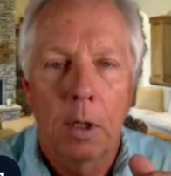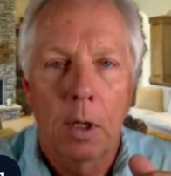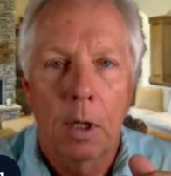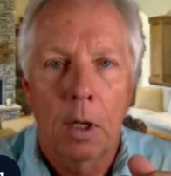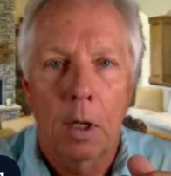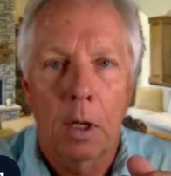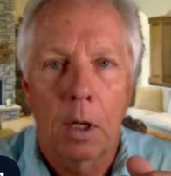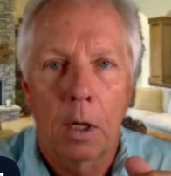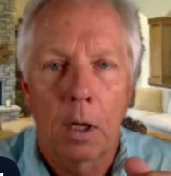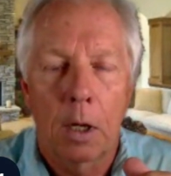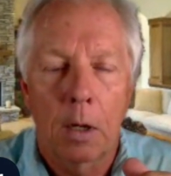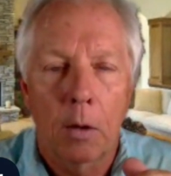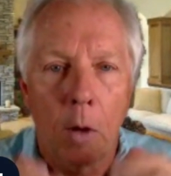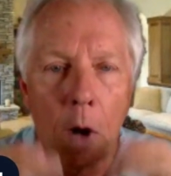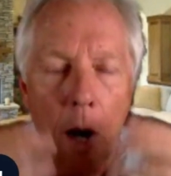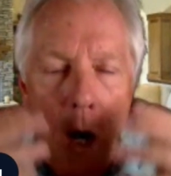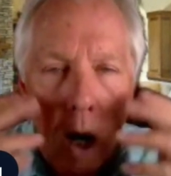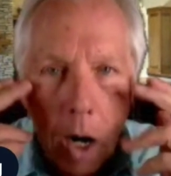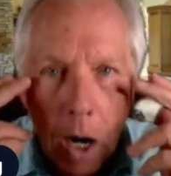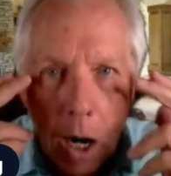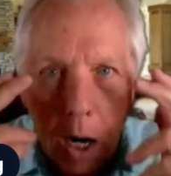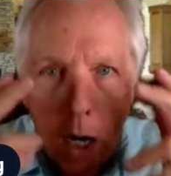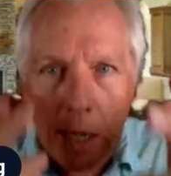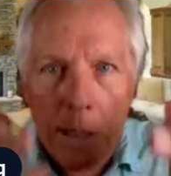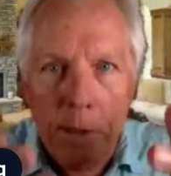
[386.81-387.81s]
Our
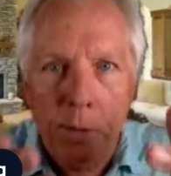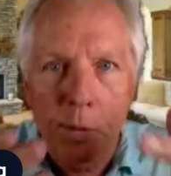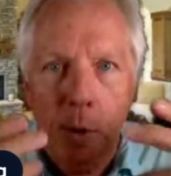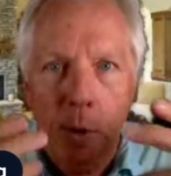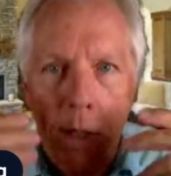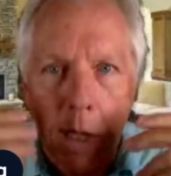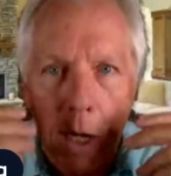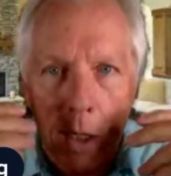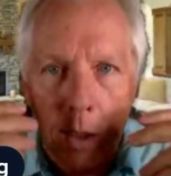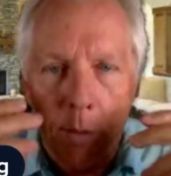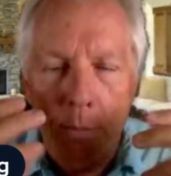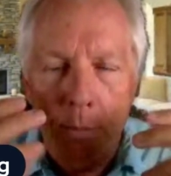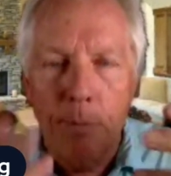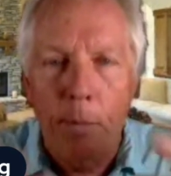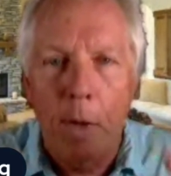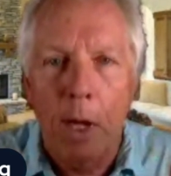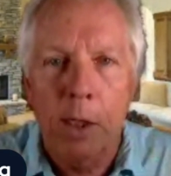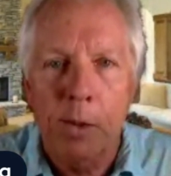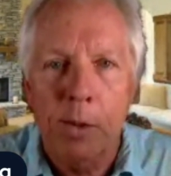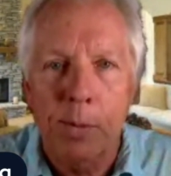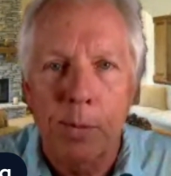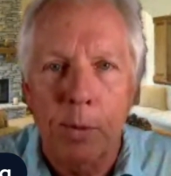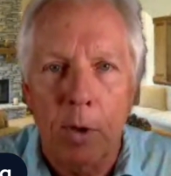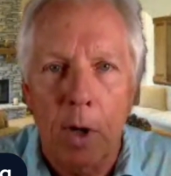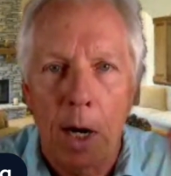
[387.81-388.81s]
eyes, we kind of
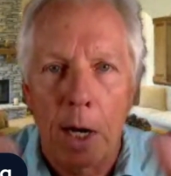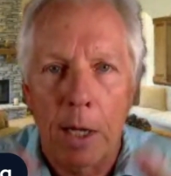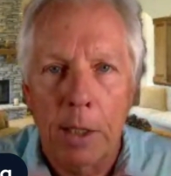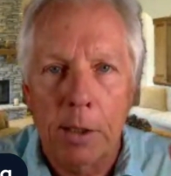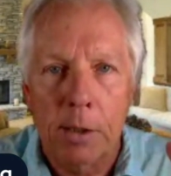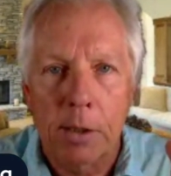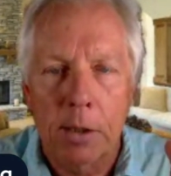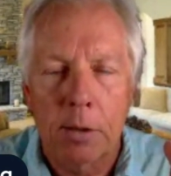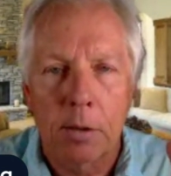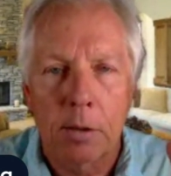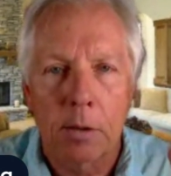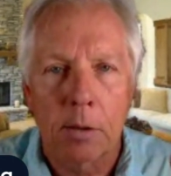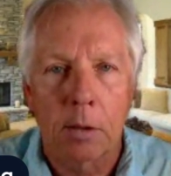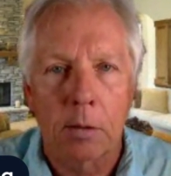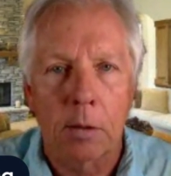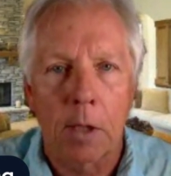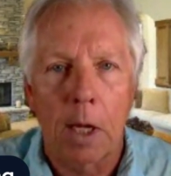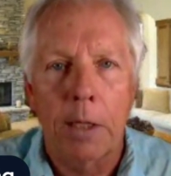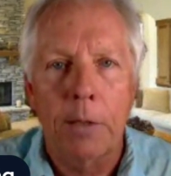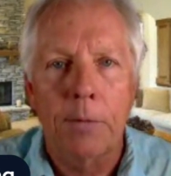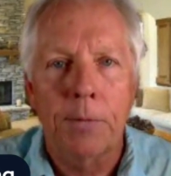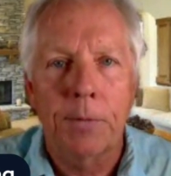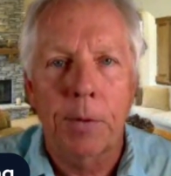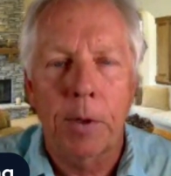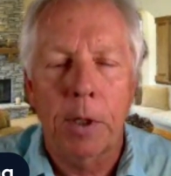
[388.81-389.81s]
mesmerize to the
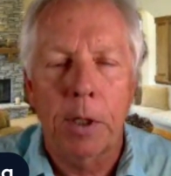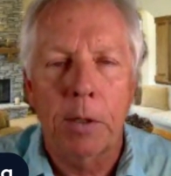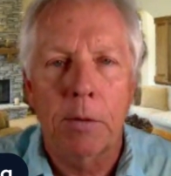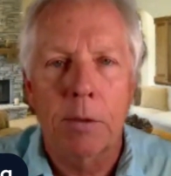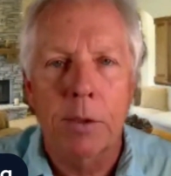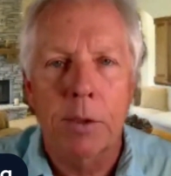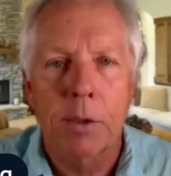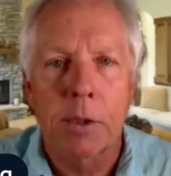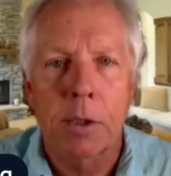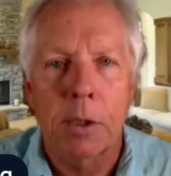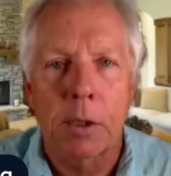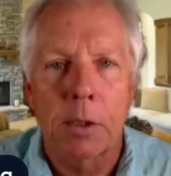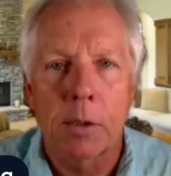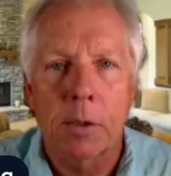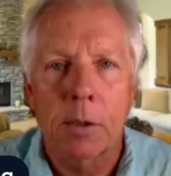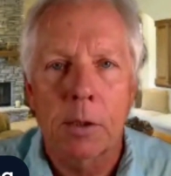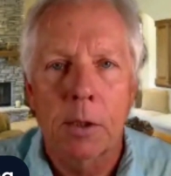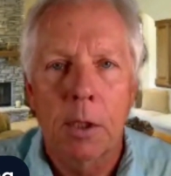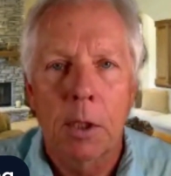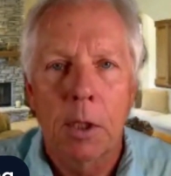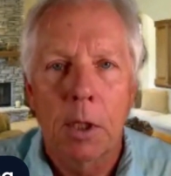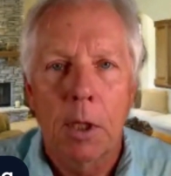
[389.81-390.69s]
light frequencies,